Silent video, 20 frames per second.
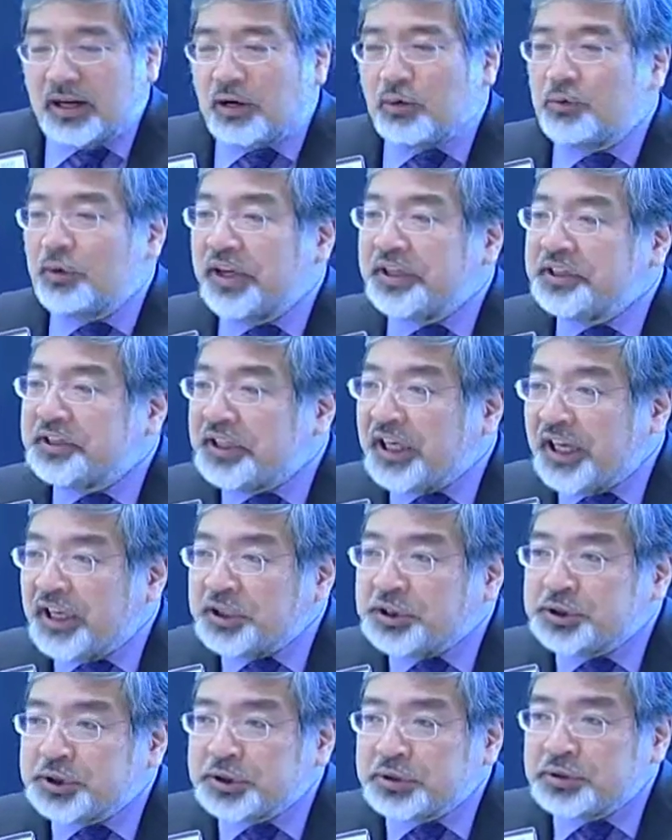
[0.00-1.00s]

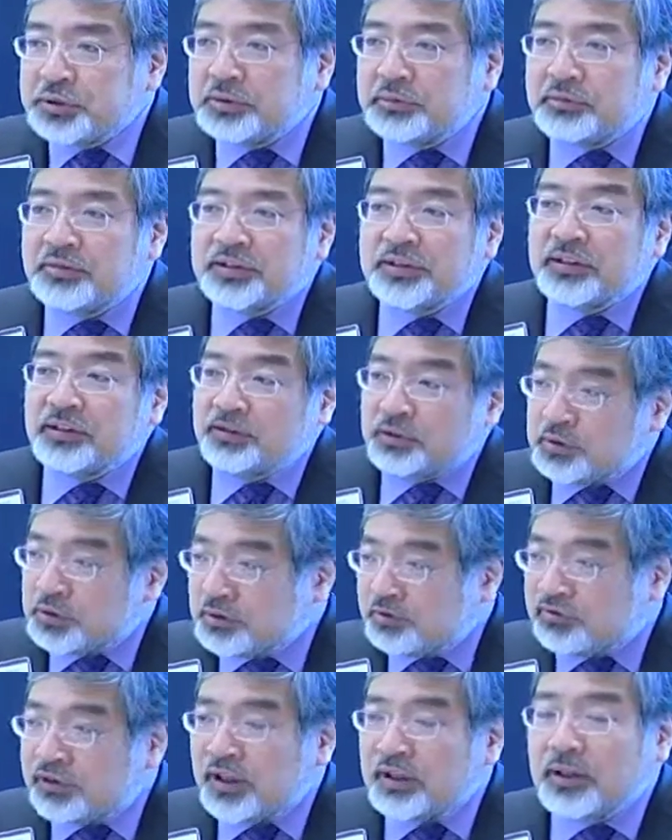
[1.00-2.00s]
radiation. We've seen a
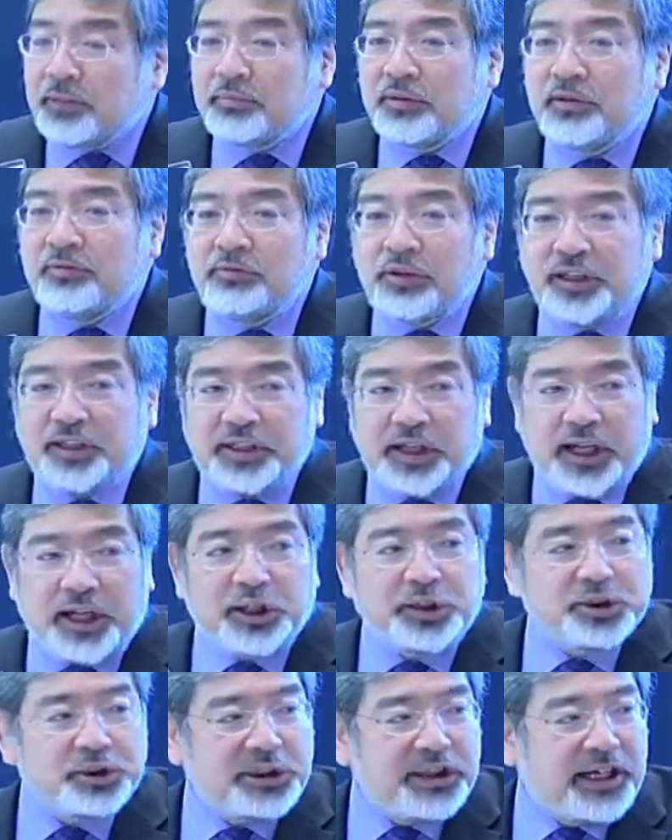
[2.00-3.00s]
fair number of
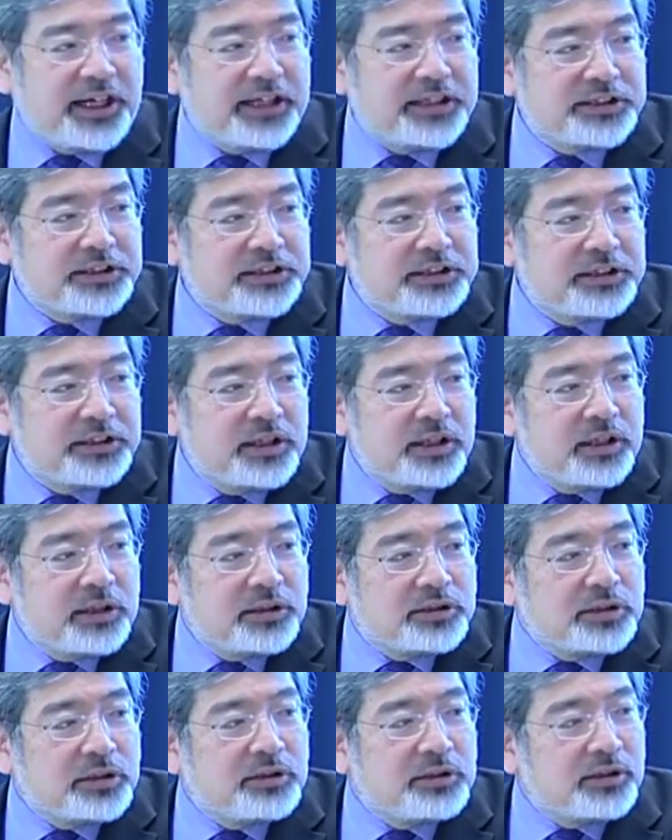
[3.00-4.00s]
radiation cases.
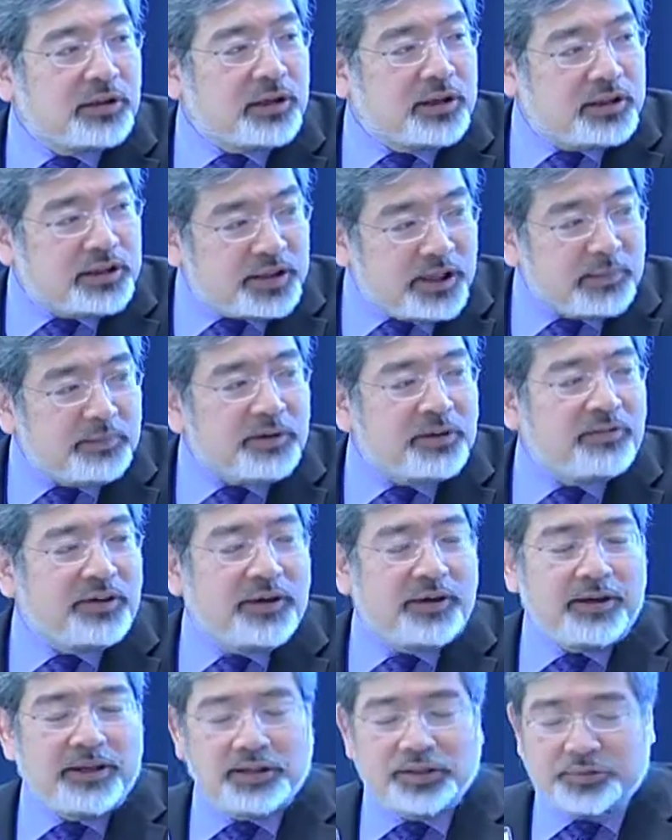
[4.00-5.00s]
So there are a number of
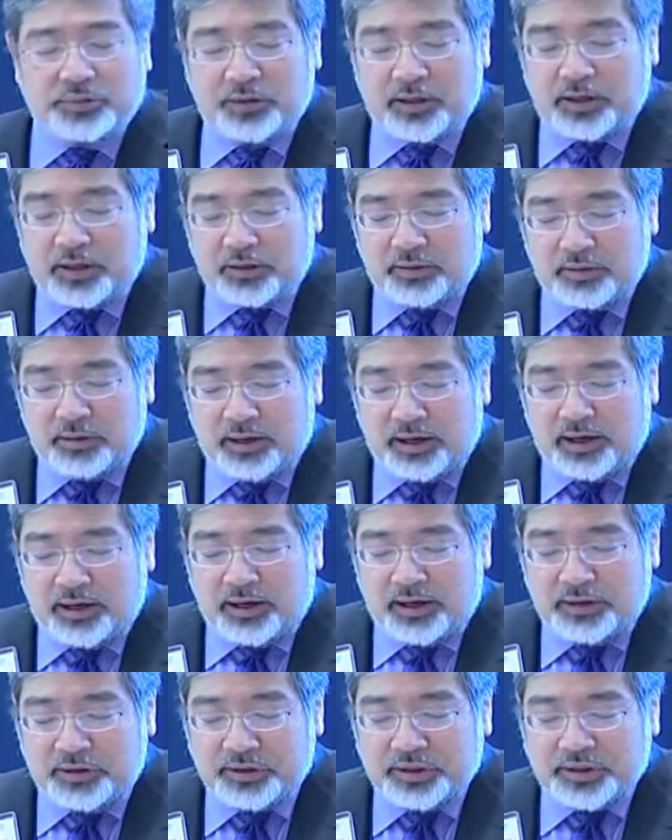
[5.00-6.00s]
areas
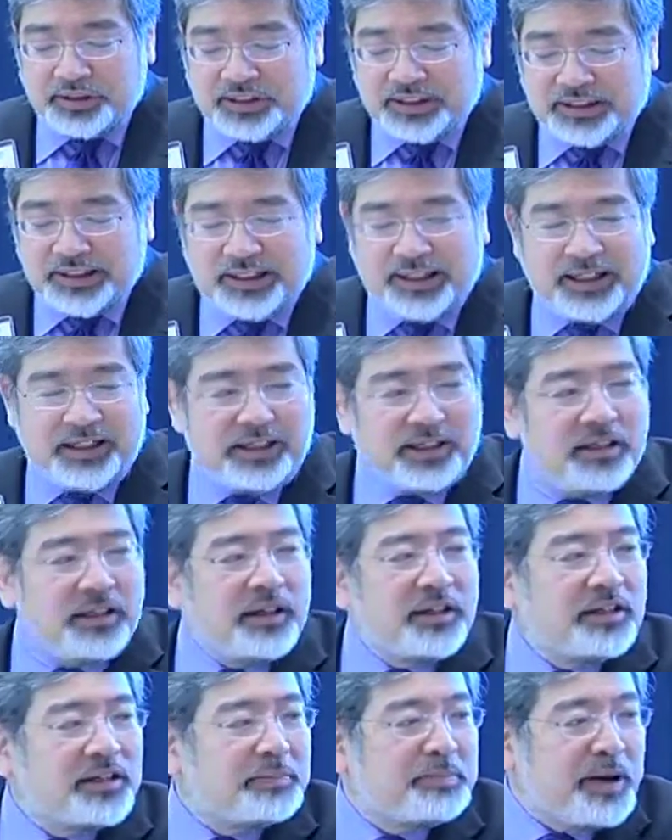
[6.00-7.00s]
where you can see
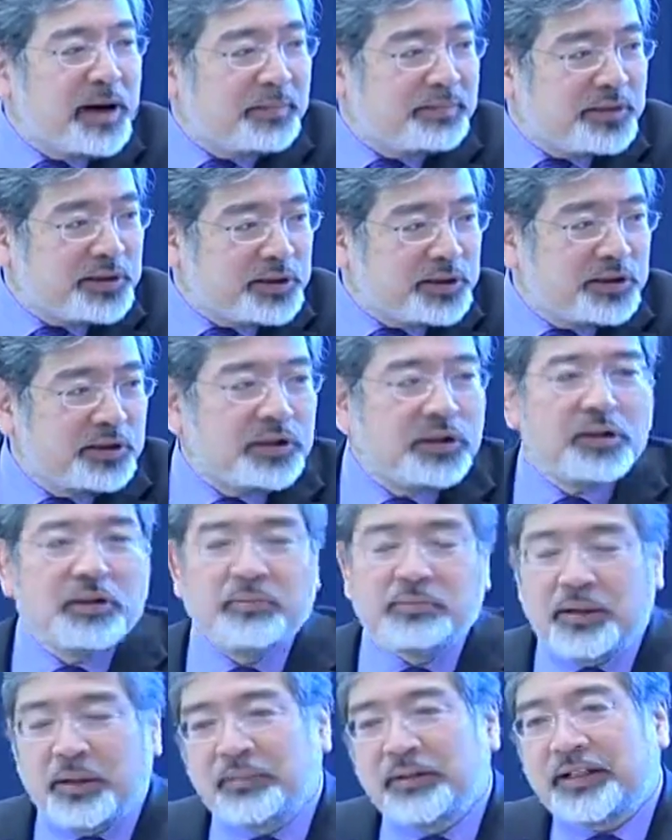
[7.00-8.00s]
the public good or
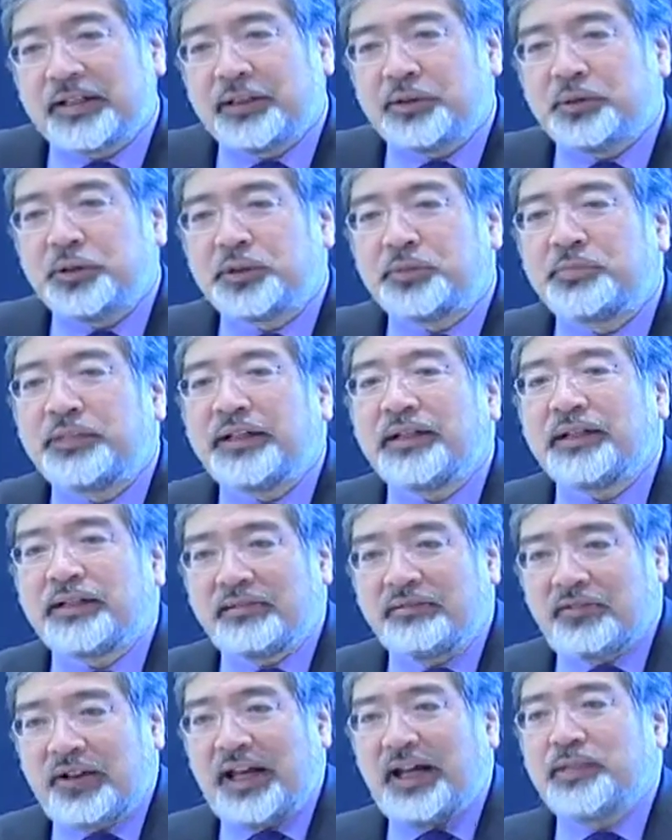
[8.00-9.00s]
the public interest being
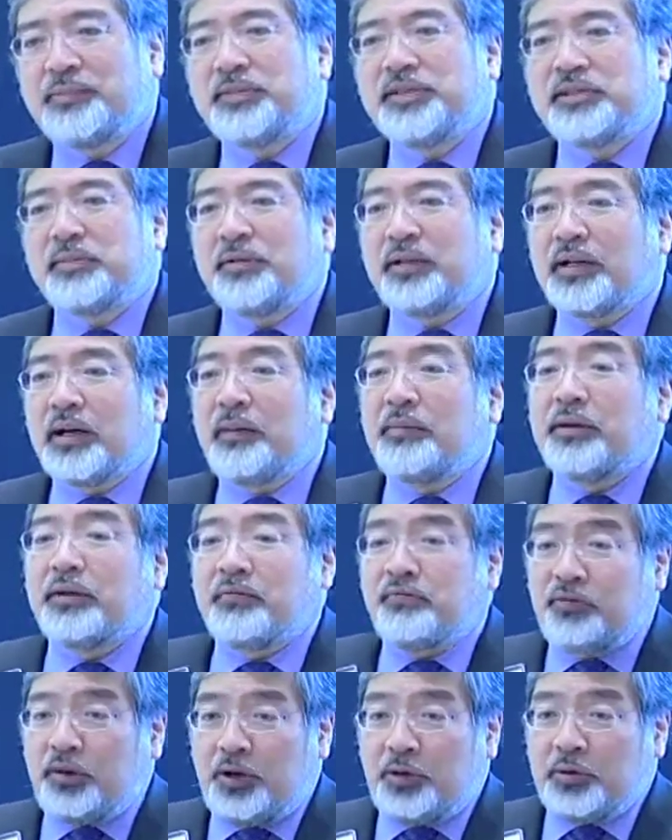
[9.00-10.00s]
advanced by someone coming
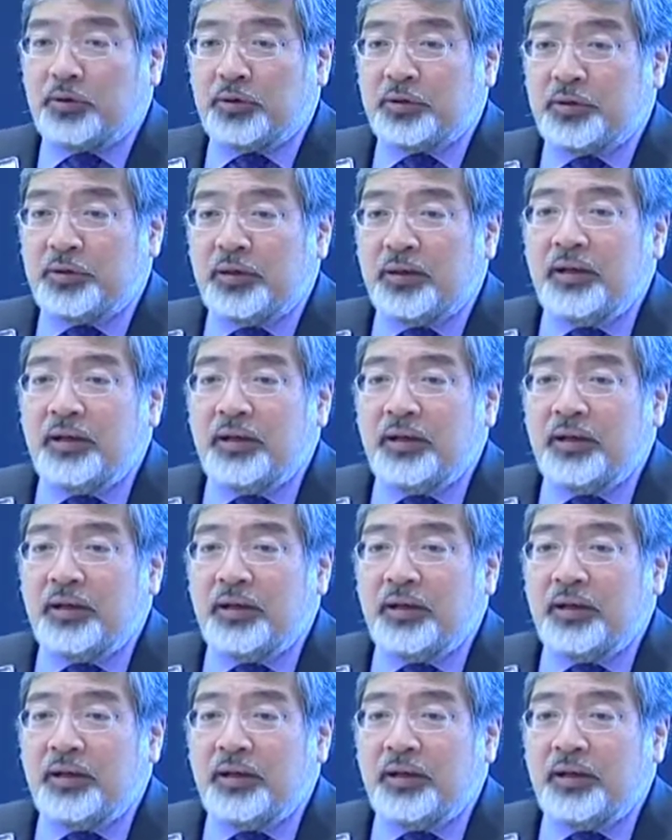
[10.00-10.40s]
forward.